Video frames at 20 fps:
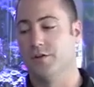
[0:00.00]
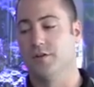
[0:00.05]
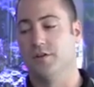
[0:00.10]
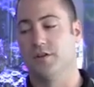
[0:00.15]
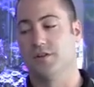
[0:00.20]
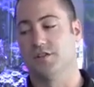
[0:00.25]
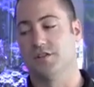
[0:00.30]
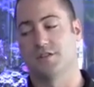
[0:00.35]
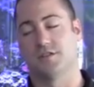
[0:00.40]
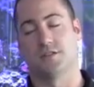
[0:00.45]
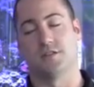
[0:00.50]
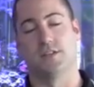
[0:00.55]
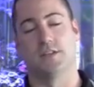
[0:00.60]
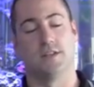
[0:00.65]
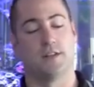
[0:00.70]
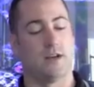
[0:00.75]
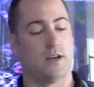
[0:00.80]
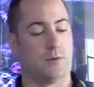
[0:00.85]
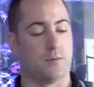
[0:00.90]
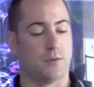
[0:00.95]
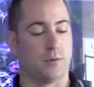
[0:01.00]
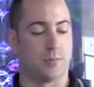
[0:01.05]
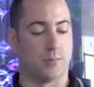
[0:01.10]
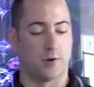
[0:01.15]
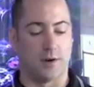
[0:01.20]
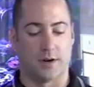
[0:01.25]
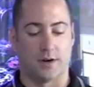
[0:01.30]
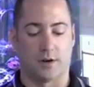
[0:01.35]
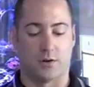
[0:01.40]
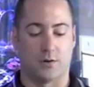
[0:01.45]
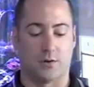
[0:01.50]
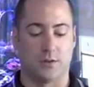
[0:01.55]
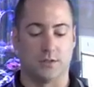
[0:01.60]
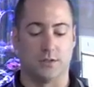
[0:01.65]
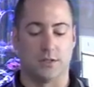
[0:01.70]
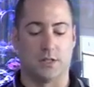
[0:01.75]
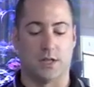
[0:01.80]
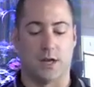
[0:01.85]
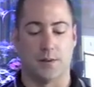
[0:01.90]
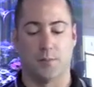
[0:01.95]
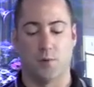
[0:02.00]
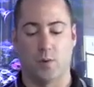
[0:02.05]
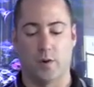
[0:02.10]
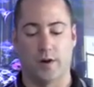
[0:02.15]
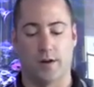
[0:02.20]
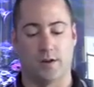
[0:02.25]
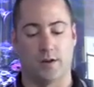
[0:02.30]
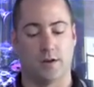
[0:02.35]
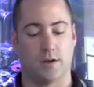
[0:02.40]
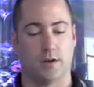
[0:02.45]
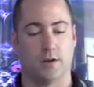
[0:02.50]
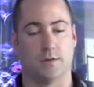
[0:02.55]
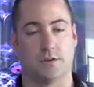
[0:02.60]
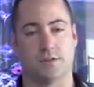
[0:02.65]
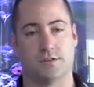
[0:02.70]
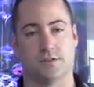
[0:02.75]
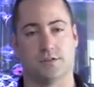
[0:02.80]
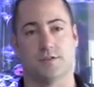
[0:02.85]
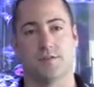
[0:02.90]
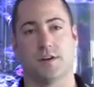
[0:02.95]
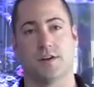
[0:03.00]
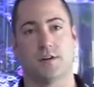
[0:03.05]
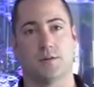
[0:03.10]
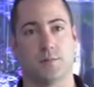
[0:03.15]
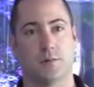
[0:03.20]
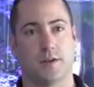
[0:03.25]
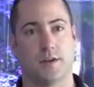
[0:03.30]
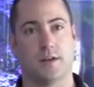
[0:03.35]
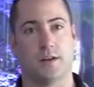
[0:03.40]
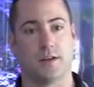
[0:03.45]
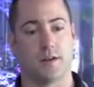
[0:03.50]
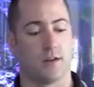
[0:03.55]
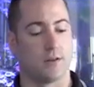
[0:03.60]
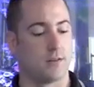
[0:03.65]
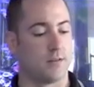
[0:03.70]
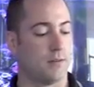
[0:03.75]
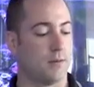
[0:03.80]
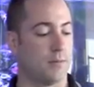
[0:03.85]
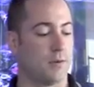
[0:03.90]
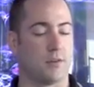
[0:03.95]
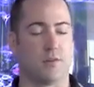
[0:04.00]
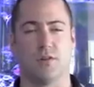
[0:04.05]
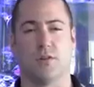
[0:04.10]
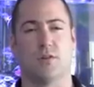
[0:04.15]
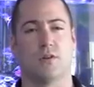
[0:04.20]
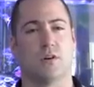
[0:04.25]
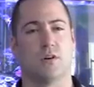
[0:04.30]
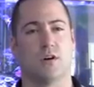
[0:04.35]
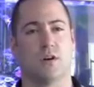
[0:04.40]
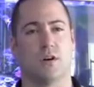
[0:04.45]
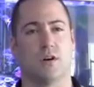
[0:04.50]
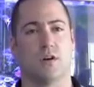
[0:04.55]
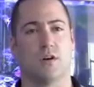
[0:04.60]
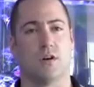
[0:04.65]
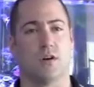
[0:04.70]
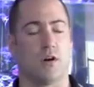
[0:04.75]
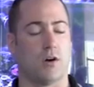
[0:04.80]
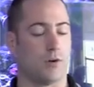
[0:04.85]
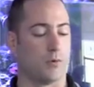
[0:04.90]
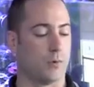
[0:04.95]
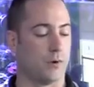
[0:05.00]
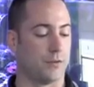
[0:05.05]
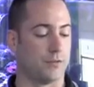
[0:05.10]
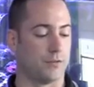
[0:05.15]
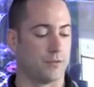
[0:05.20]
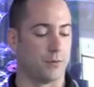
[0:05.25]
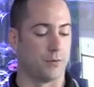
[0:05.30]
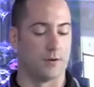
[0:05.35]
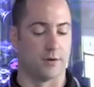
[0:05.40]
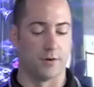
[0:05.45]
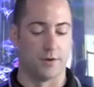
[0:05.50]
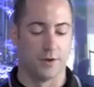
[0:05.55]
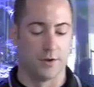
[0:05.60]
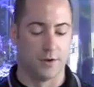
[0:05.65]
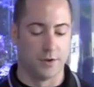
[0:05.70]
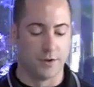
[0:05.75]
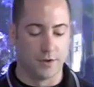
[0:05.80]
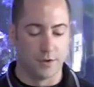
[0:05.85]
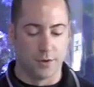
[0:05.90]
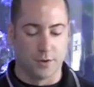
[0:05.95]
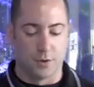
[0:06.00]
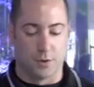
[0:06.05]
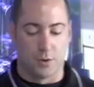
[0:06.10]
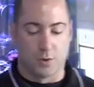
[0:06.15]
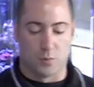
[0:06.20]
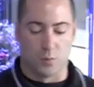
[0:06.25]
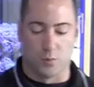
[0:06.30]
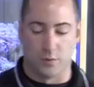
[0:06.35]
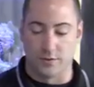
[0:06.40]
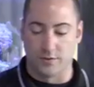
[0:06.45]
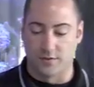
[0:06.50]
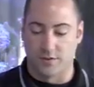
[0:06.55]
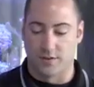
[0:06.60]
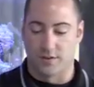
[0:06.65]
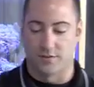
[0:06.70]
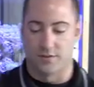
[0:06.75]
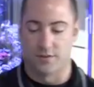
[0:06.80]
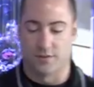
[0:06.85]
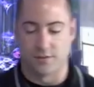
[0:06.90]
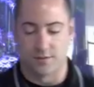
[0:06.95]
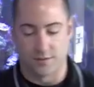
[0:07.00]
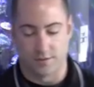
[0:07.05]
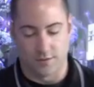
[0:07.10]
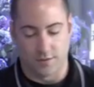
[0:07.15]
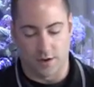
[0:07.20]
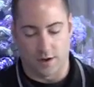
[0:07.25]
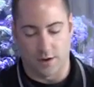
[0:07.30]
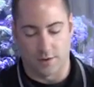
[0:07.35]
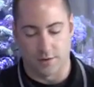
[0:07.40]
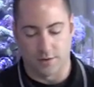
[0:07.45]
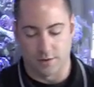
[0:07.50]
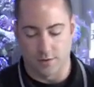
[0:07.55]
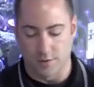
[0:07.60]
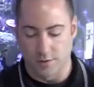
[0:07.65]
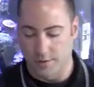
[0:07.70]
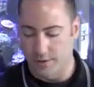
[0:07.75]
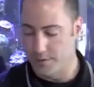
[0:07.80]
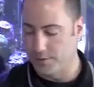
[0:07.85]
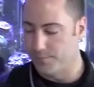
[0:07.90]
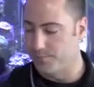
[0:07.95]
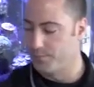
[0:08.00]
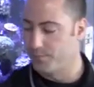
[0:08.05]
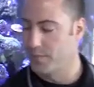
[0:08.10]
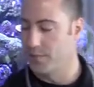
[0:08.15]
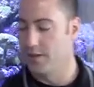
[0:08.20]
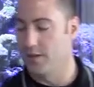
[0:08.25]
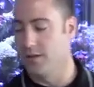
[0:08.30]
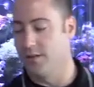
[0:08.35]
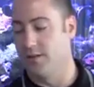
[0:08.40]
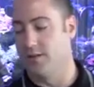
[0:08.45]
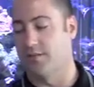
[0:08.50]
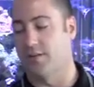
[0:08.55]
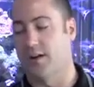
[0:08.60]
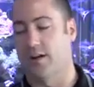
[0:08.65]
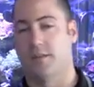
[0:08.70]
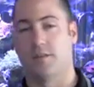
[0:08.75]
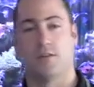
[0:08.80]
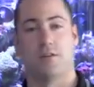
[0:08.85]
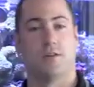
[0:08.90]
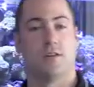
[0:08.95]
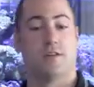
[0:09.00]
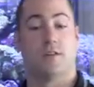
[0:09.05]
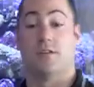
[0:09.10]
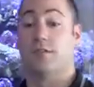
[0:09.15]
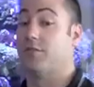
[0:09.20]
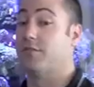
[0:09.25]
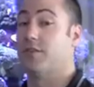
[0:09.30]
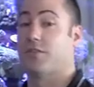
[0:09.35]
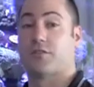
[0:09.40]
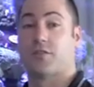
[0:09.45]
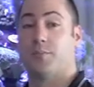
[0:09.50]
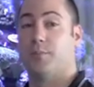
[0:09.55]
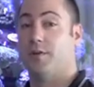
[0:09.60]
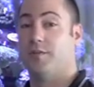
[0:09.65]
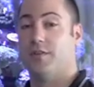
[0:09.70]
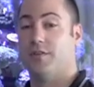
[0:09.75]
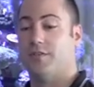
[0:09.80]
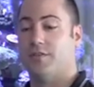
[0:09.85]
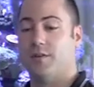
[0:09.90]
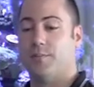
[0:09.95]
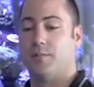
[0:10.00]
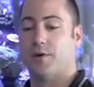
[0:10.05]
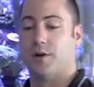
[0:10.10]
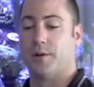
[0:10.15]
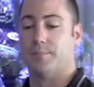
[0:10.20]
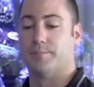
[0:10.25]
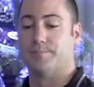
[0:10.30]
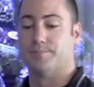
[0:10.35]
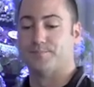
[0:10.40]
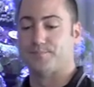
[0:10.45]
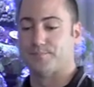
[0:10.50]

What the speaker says: You can just clean that with a product called Lime Away, which is available at any typical hardware store. Once this is out of the unit, inside of the unit, it's just a PVC pipe.